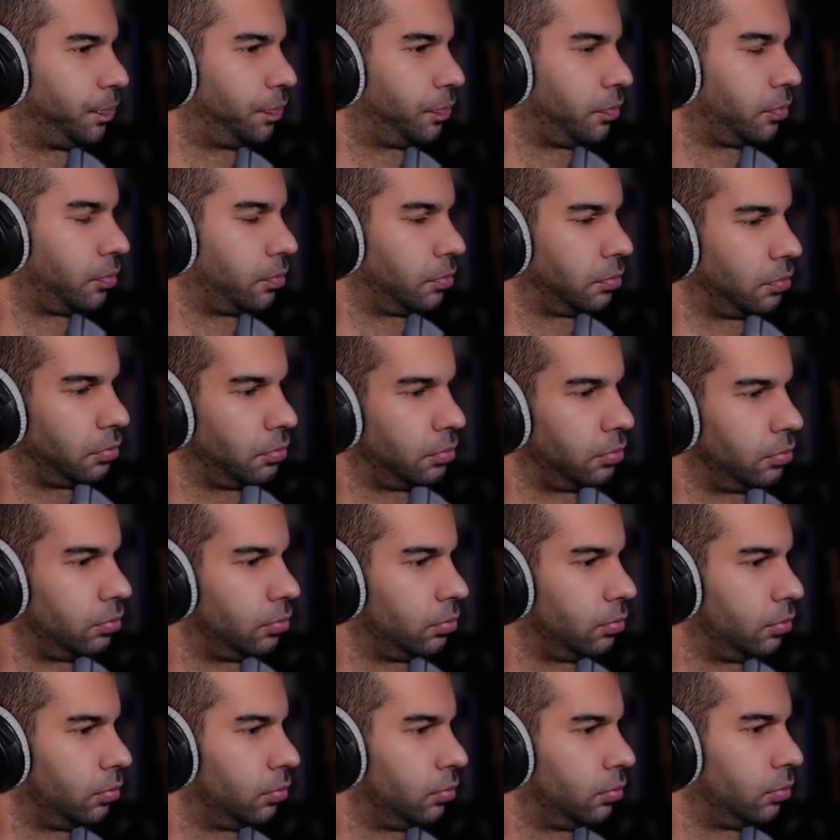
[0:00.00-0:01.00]

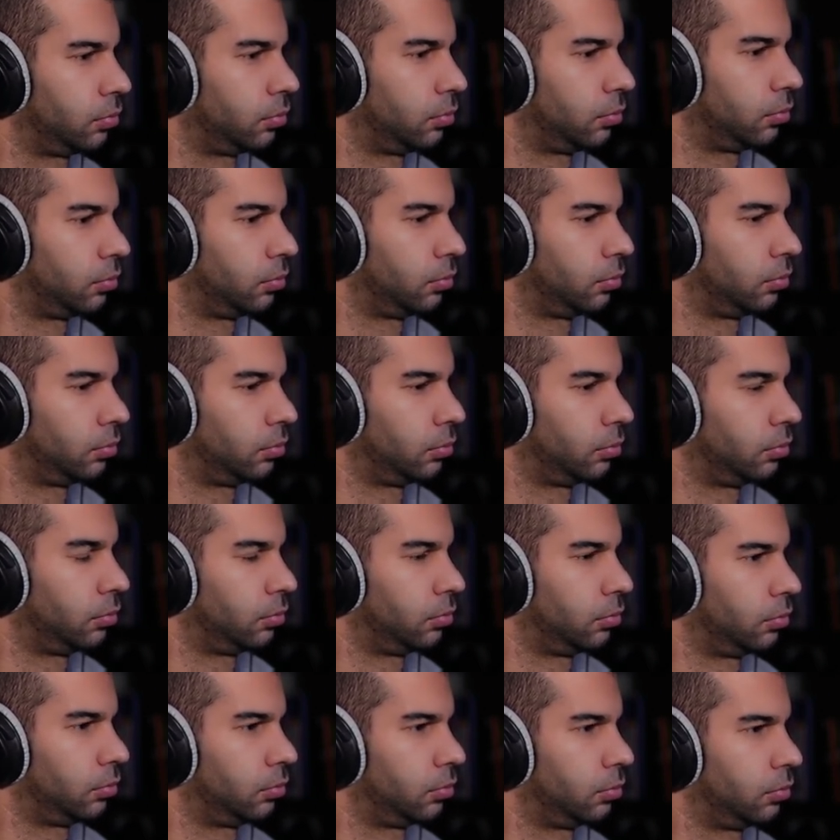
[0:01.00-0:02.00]

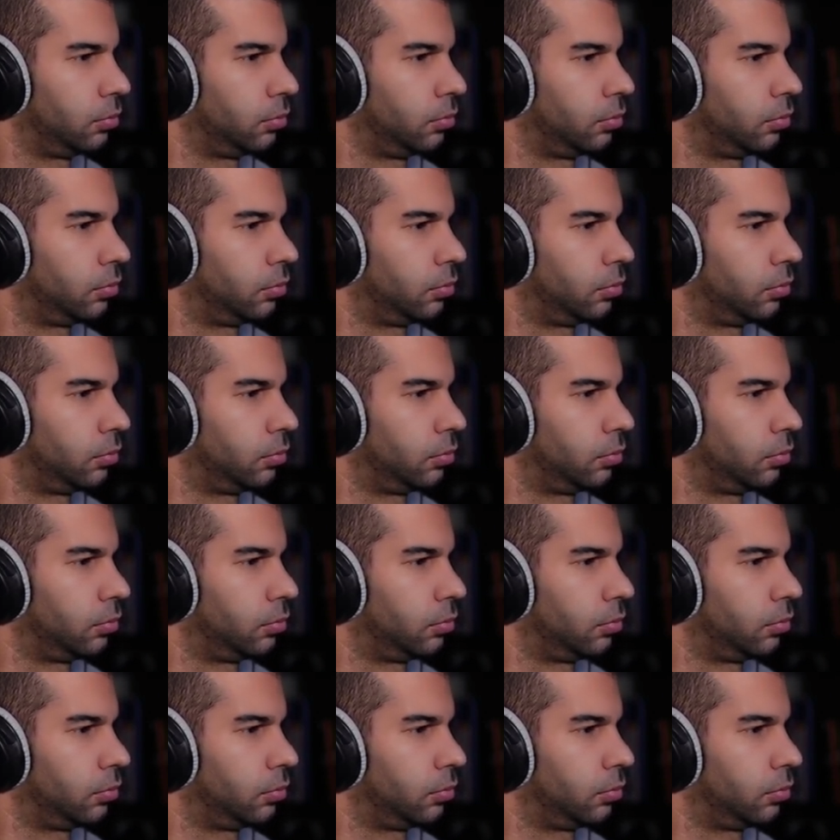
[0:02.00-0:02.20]
Nobody speaks.